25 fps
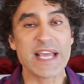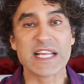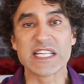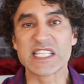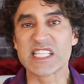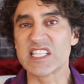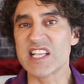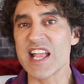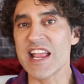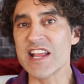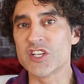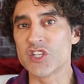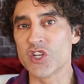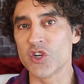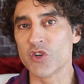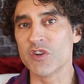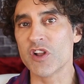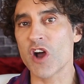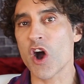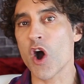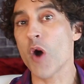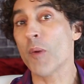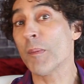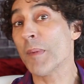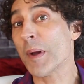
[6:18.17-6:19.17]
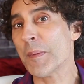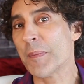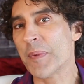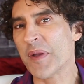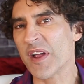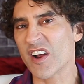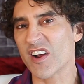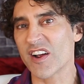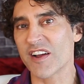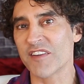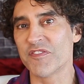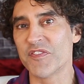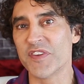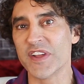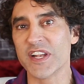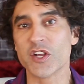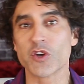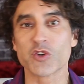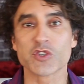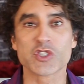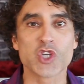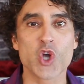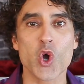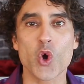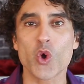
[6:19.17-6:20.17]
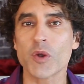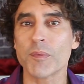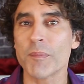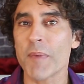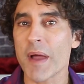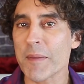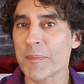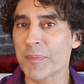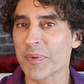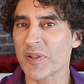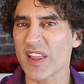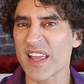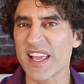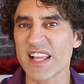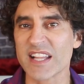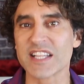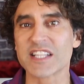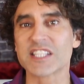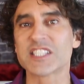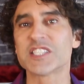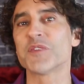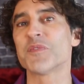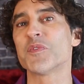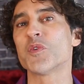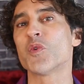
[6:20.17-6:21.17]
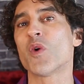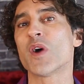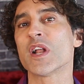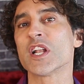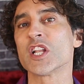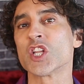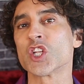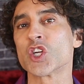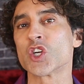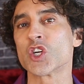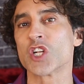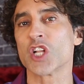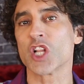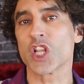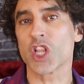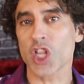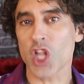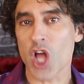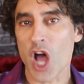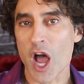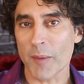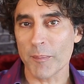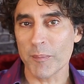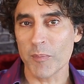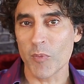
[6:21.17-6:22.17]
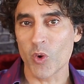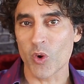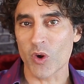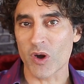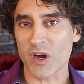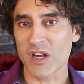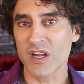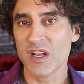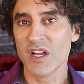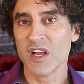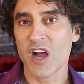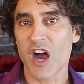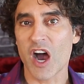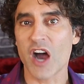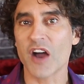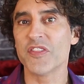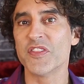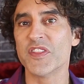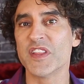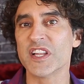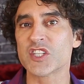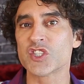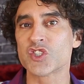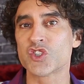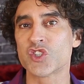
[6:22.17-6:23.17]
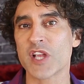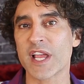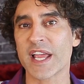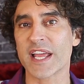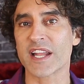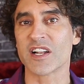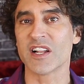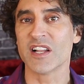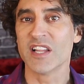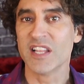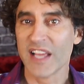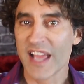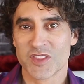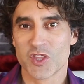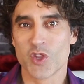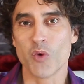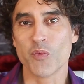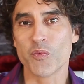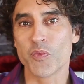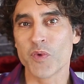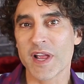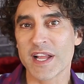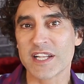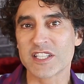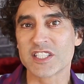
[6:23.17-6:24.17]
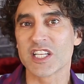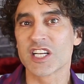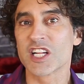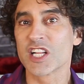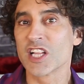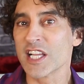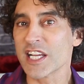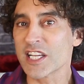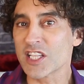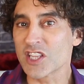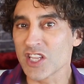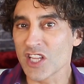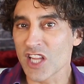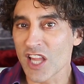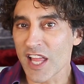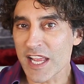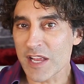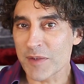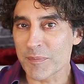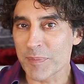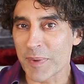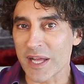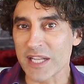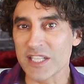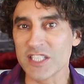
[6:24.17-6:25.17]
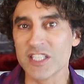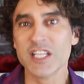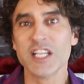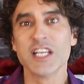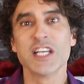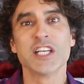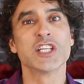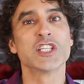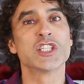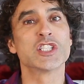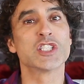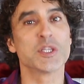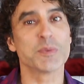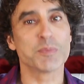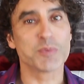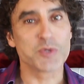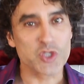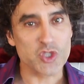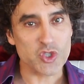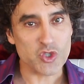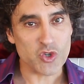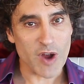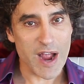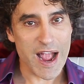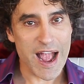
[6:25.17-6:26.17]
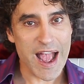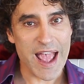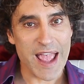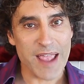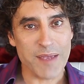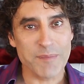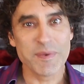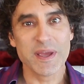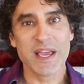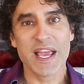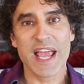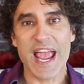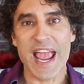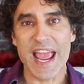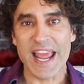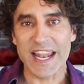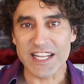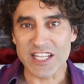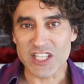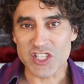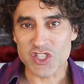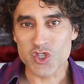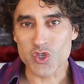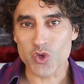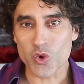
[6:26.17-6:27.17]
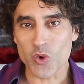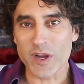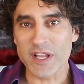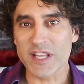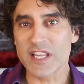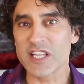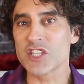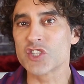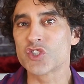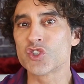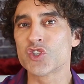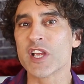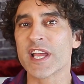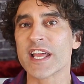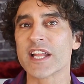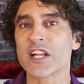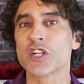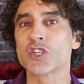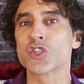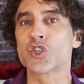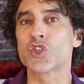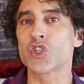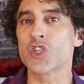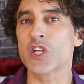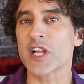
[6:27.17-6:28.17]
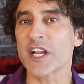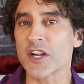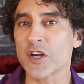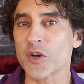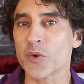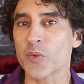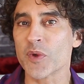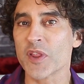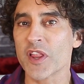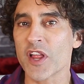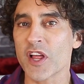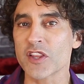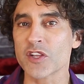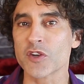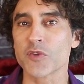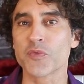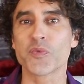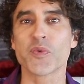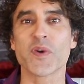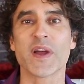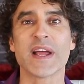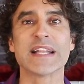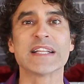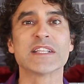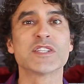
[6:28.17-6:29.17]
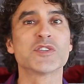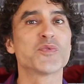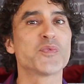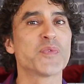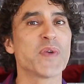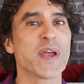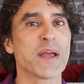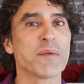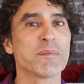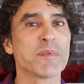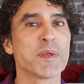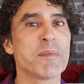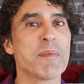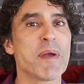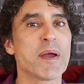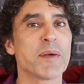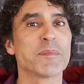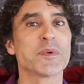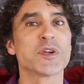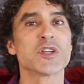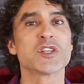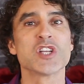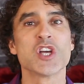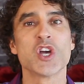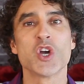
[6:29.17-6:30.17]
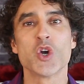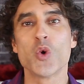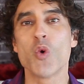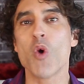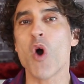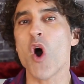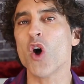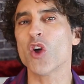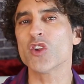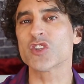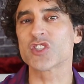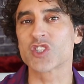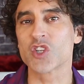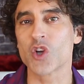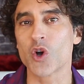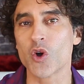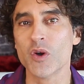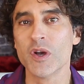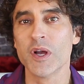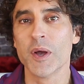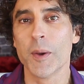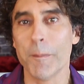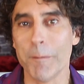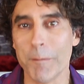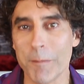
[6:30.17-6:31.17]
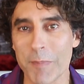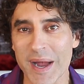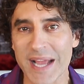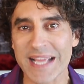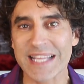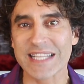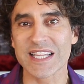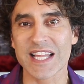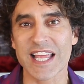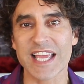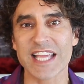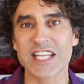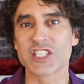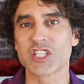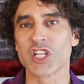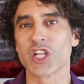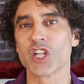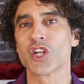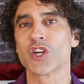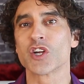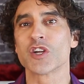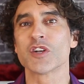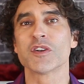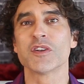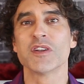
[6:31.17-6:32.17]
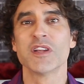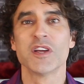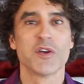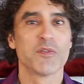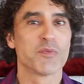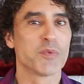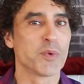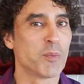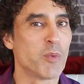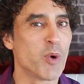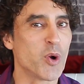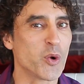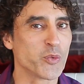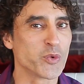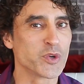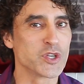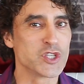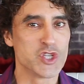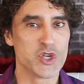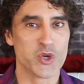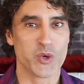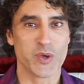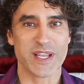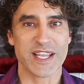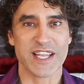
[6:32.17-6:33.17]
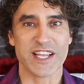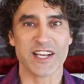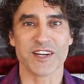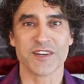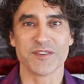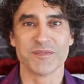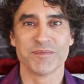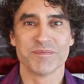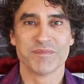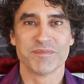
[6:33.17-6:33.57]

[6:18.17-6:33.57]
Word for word: Stay tuned to all my P R F videos. Go to my playlist if you want to learn a lot more on this channel. Don't forget to click the like button, subscribe, and enjoy this channel. Share it with other friends, family members who also might like to learn from what we're doing here.